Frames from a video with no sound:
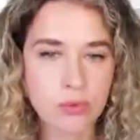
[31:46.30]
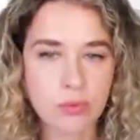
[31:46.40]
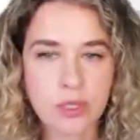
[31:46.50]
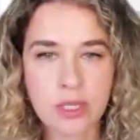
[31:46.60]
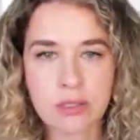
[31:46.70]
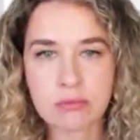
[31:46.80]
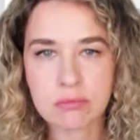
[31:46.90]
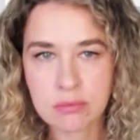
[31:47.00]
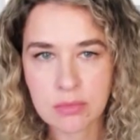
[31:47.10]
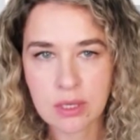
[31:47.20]
we can
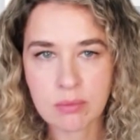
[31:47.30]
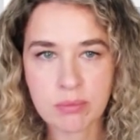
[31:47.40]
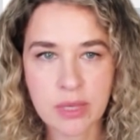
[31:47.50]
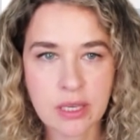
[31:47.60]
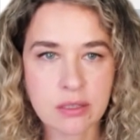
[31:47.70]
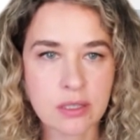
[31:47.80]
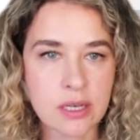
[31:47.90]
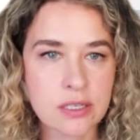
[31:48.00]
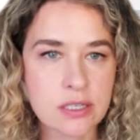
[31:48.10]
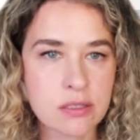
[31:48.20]
make
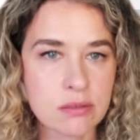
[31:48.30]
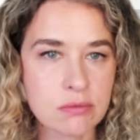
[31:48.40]
nice